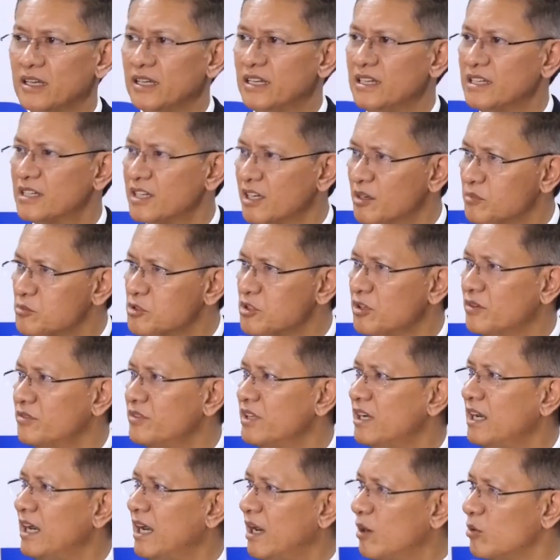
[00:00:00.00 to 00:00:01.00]
in terms of
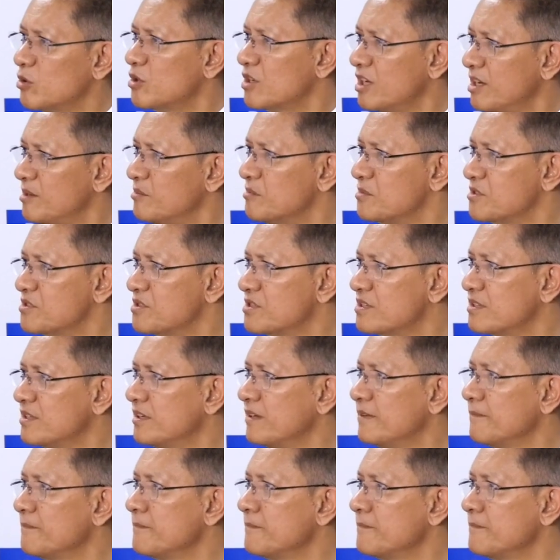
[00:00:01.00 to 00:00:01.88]
the outcomes,